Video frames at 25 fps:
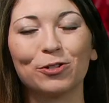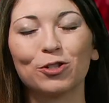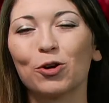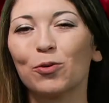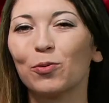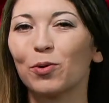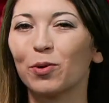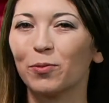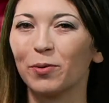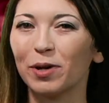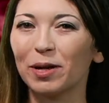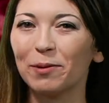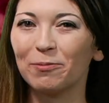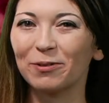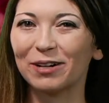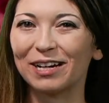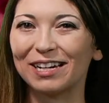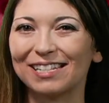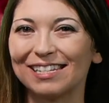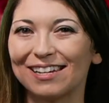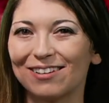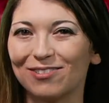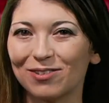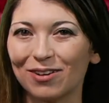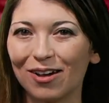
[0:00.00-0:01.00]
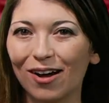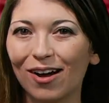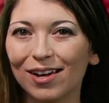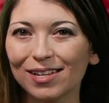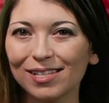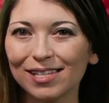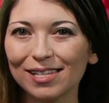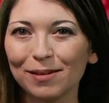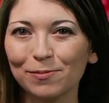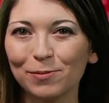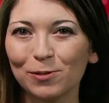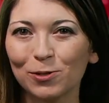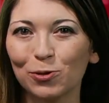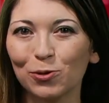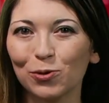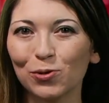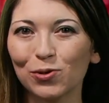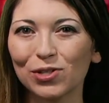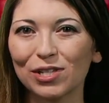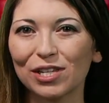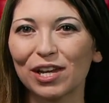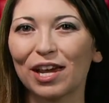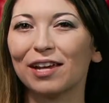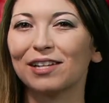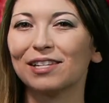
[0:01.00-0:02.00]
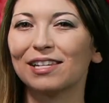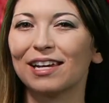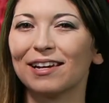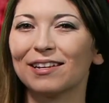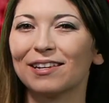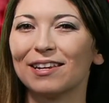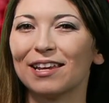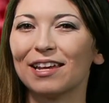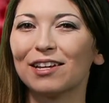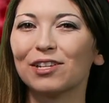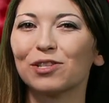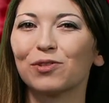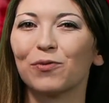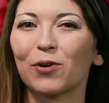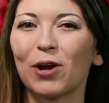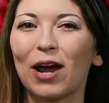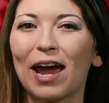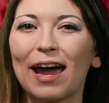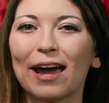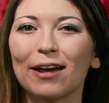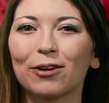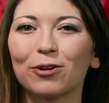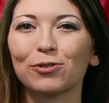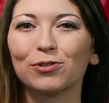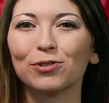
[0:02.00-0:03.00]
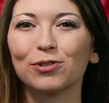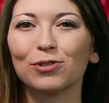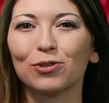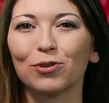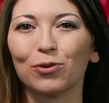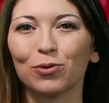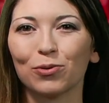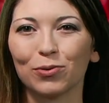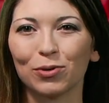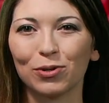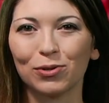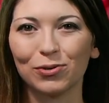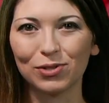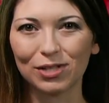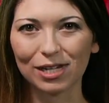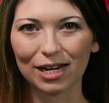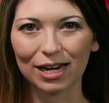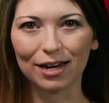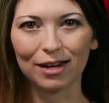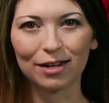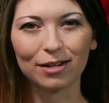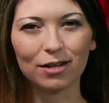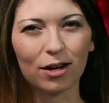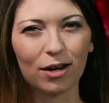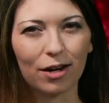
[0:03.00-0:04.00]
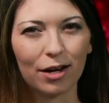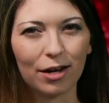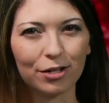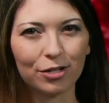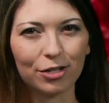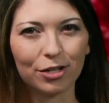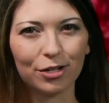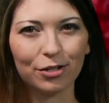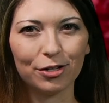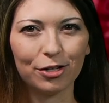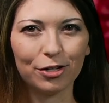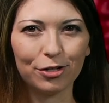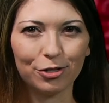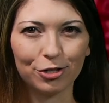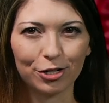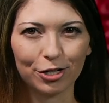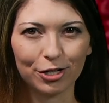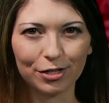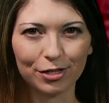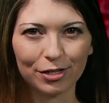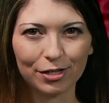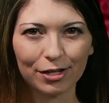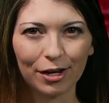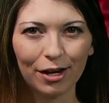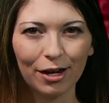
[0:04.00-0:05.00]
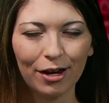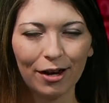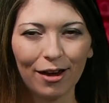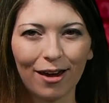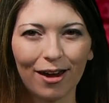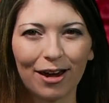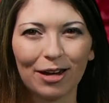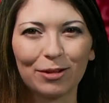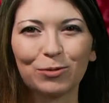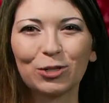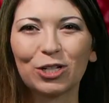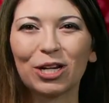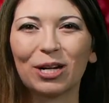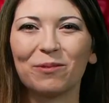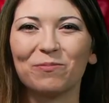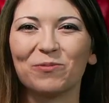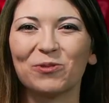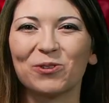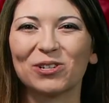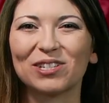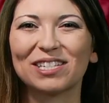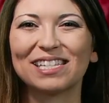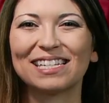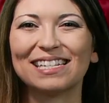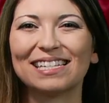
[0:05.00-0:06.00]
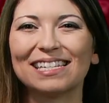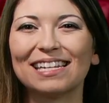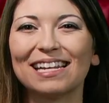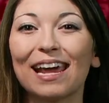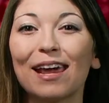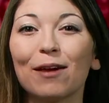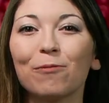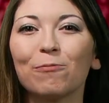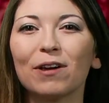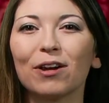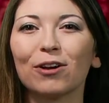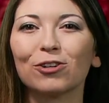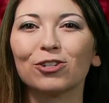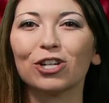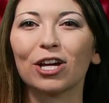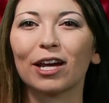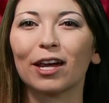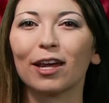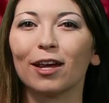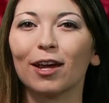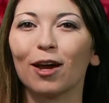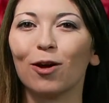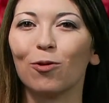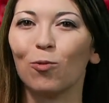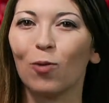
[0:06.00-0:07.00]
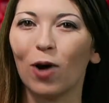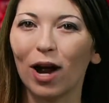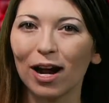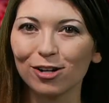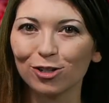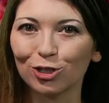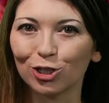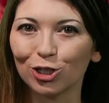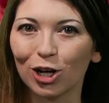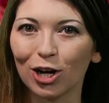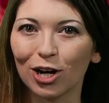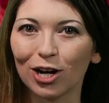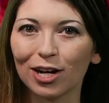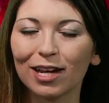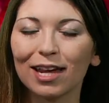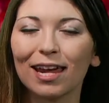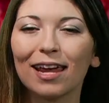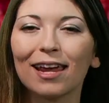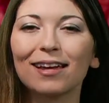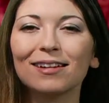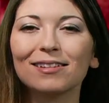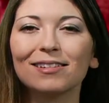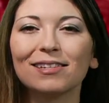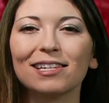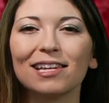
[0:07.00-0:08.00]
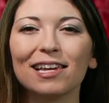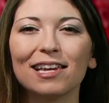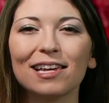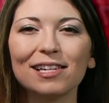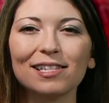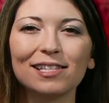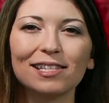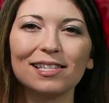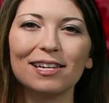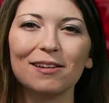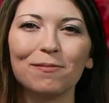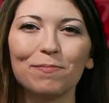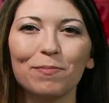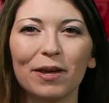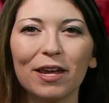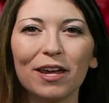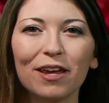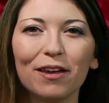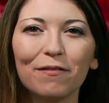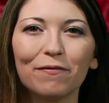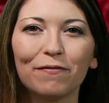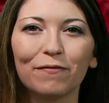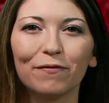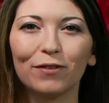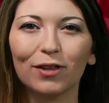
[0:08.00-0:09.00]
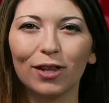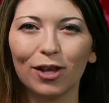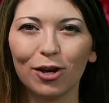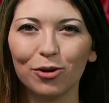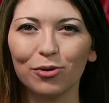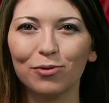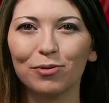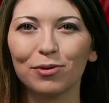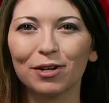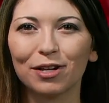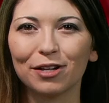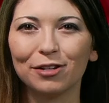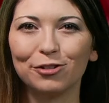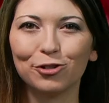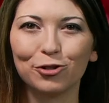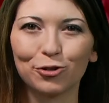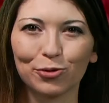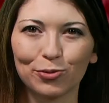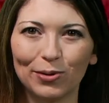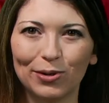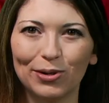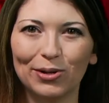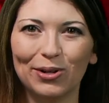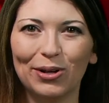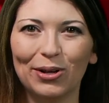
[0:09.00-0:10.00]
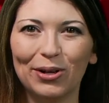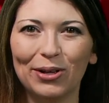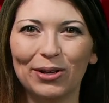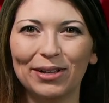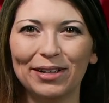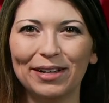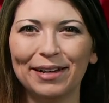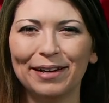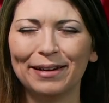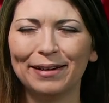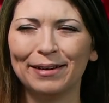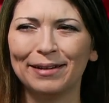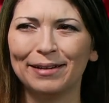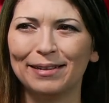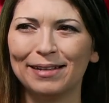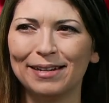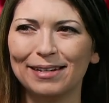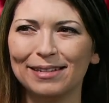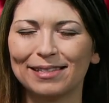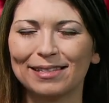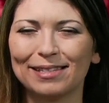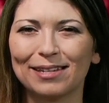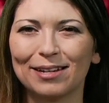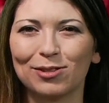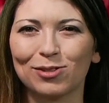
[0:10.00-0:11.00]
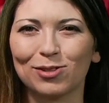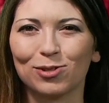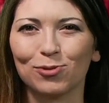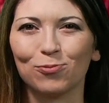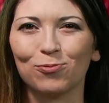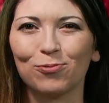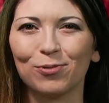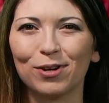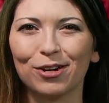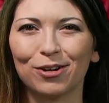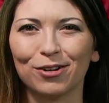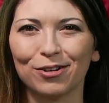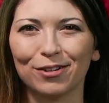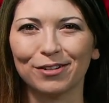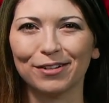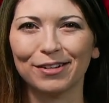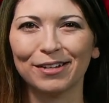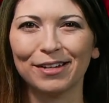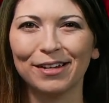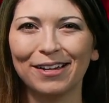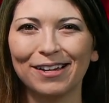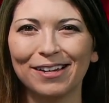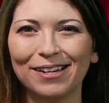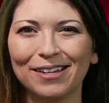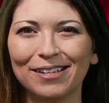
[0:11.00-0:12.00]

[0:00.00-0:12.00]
the show where we break down concepts, tools, and techniques for hackers, gurus, and IT ninjas. I'm Shannon Morse, and today we are checking out Wireshark and TCP flow control. That sounds weird.